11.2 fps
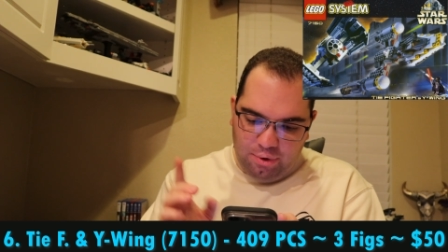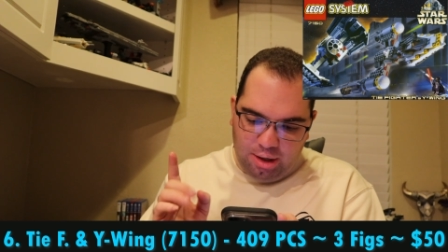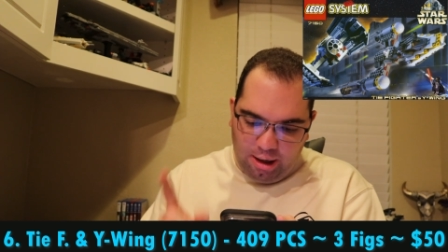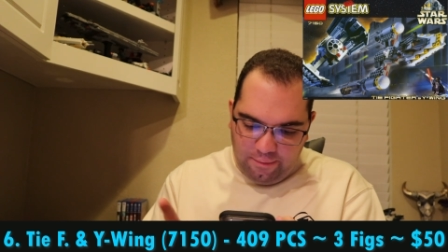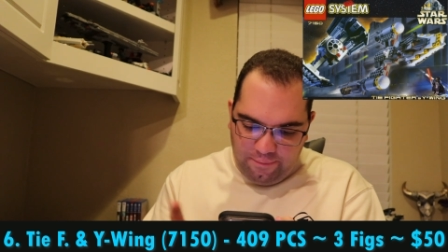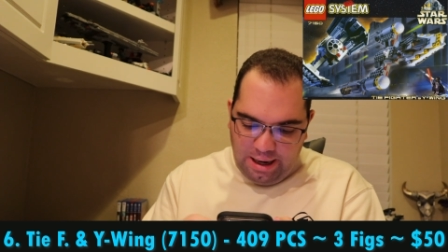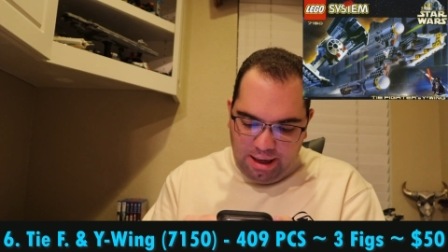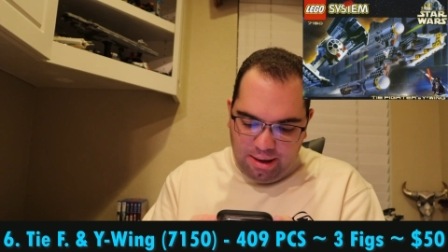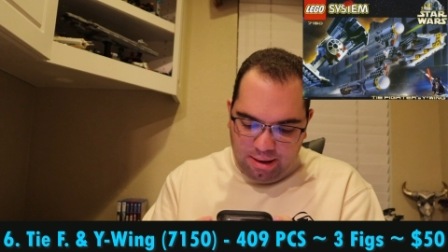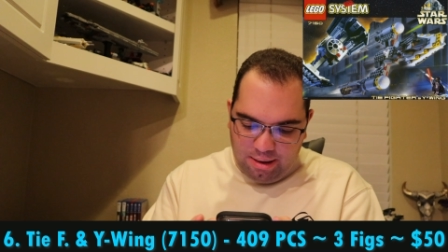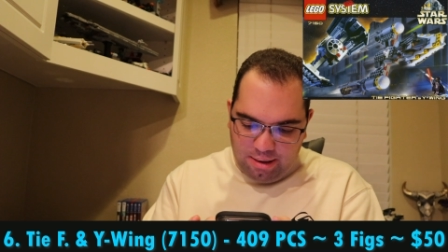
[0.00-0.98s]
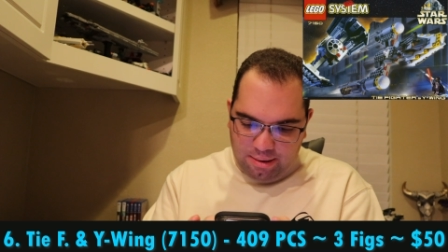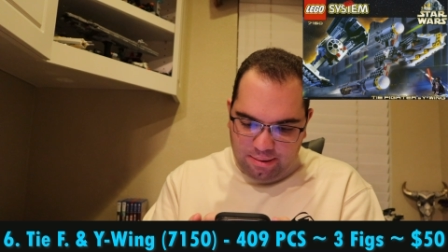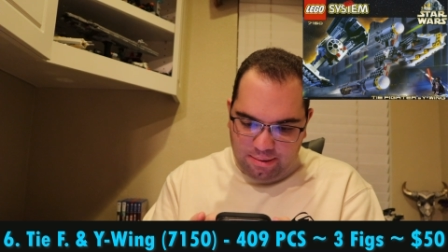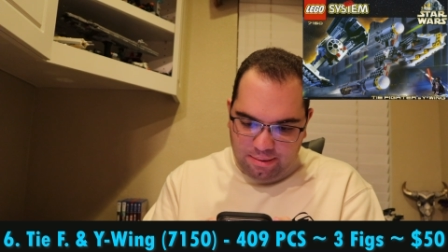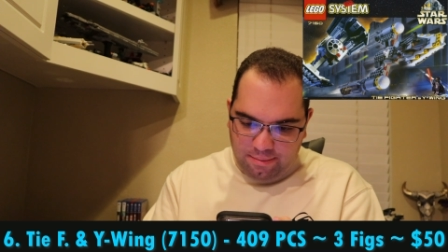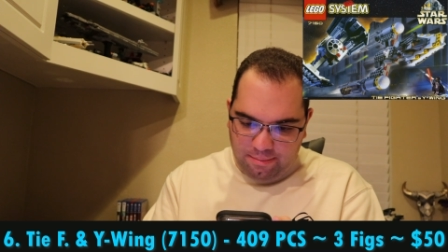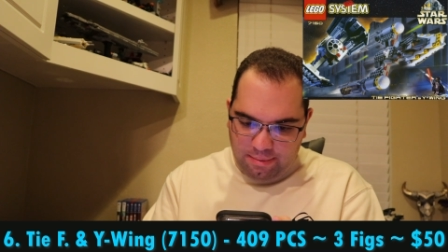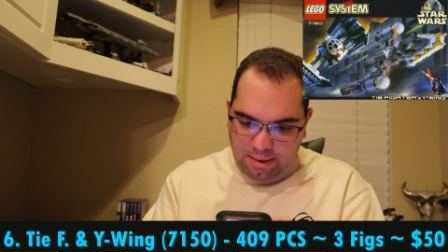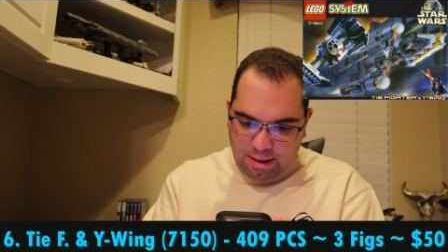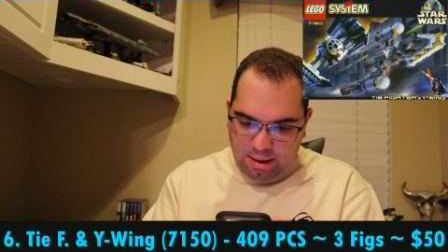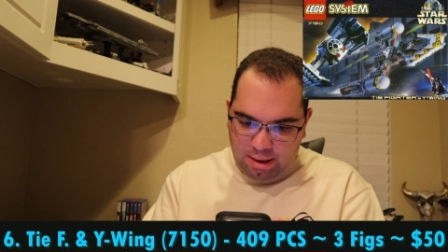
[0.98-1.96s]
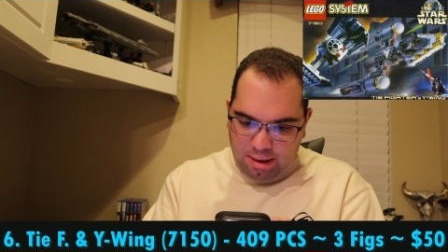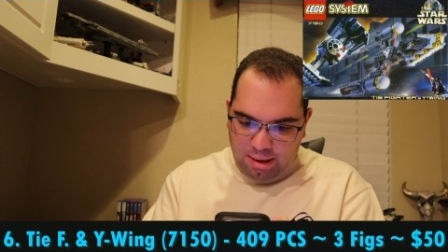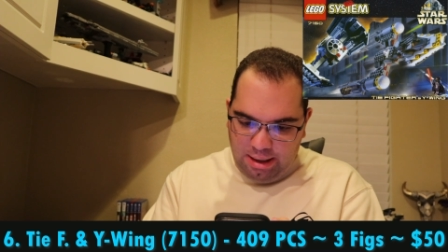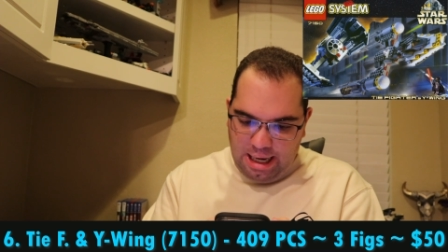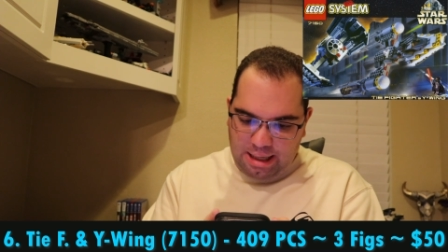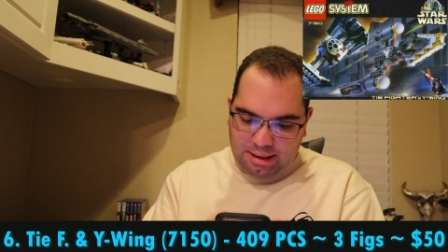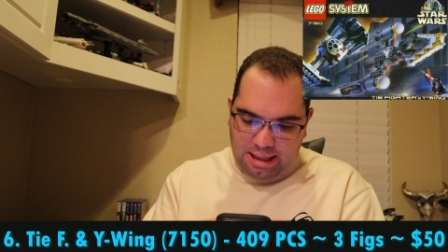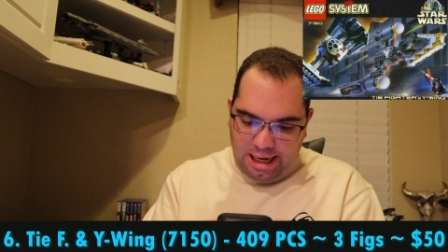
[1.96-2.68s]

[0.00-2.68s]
Darth Vader, yes,